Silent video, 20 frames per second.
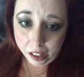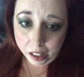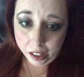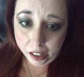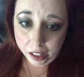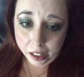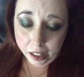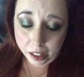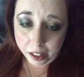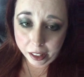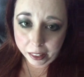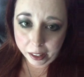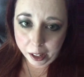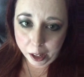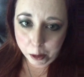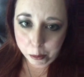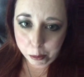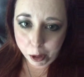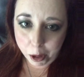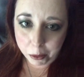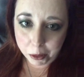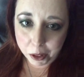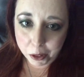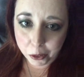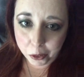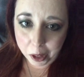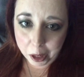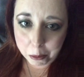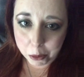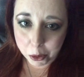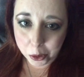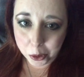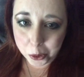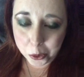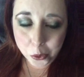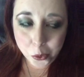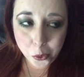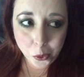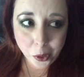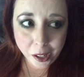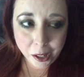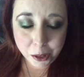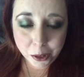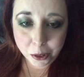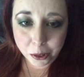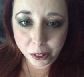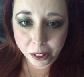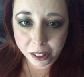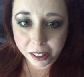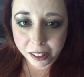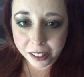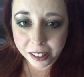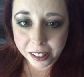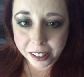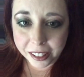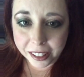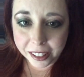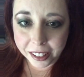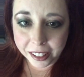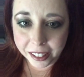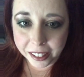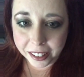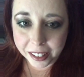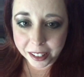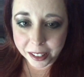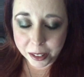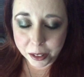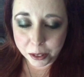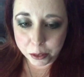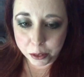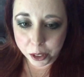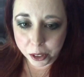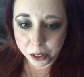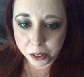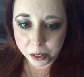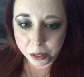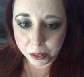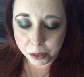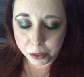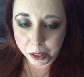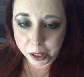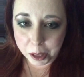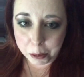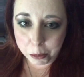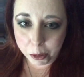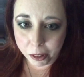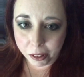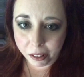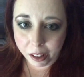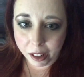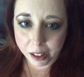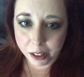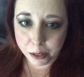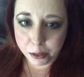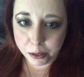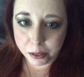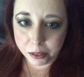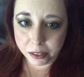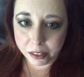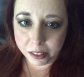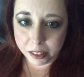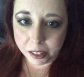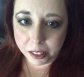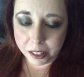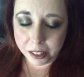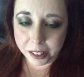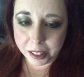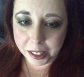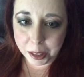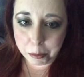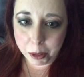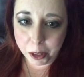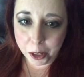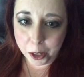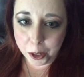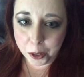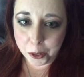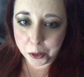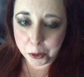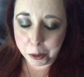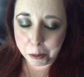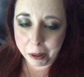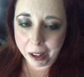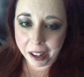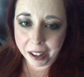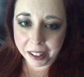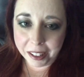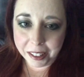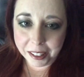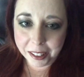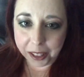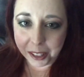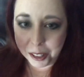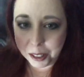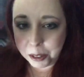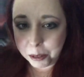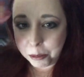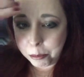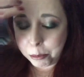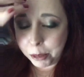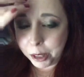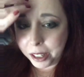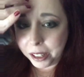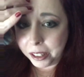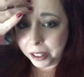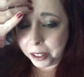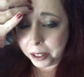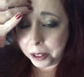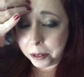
And I think I probably rambled way too long on this first Facebook Live because my nerves were bad. But,